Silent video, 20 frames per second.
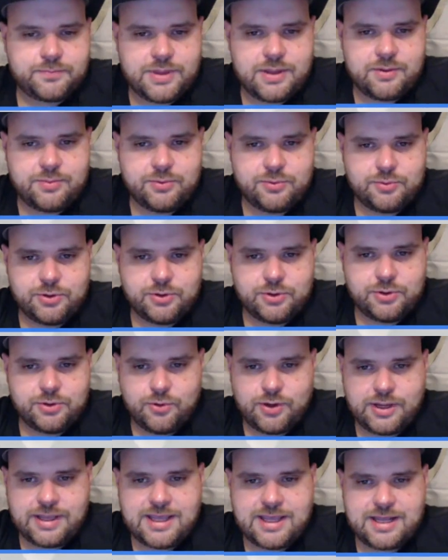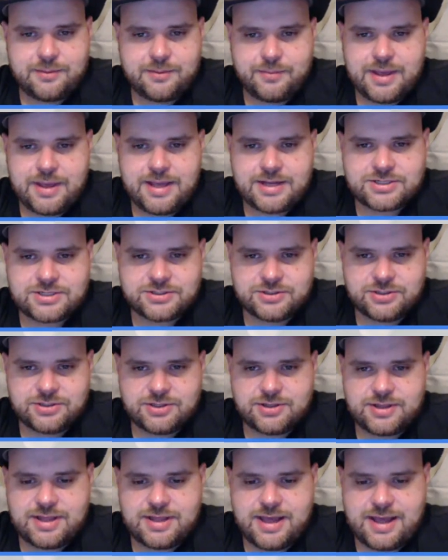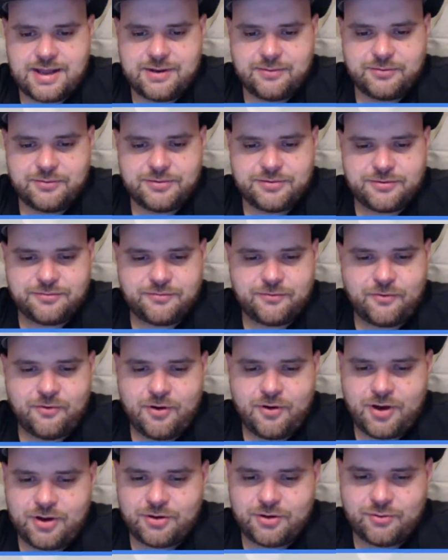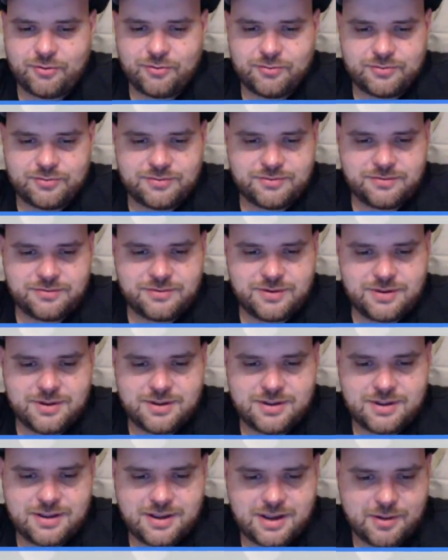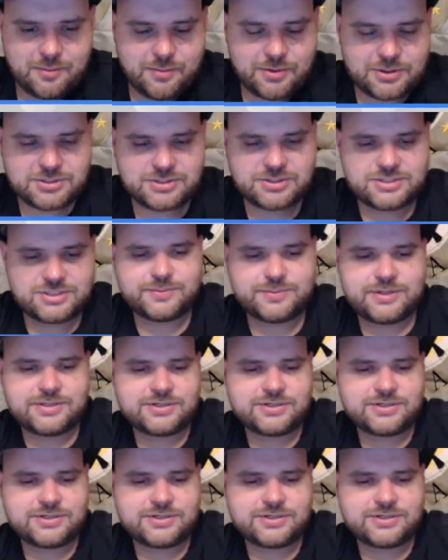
That'd be really cool. I can't imagine that with the full auto, how much expense